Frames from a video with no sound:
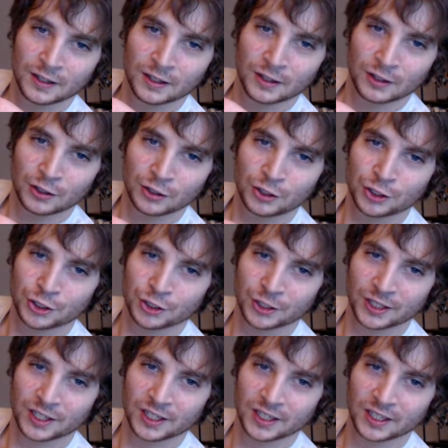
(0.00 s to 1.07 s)

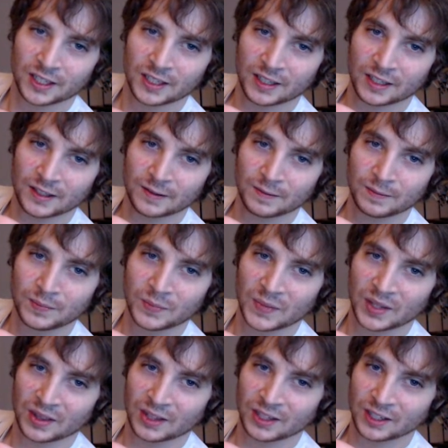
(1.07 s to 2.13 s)
shuriken
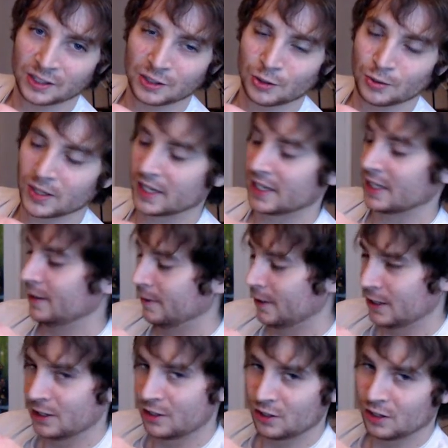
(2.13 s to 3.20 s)
and things, kunai,
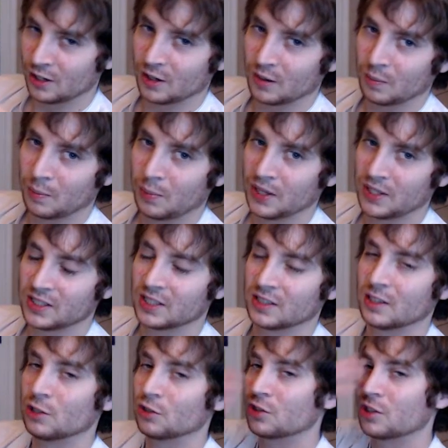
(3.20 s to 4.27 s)
to place in
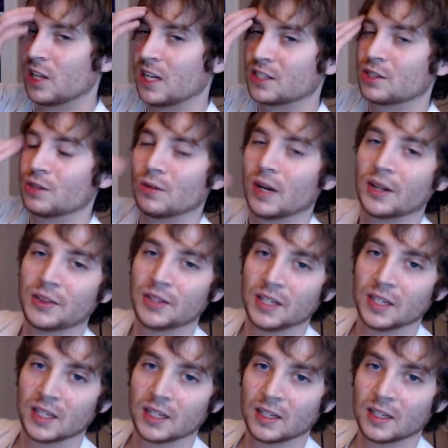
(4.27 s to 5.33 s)
little slots throughout the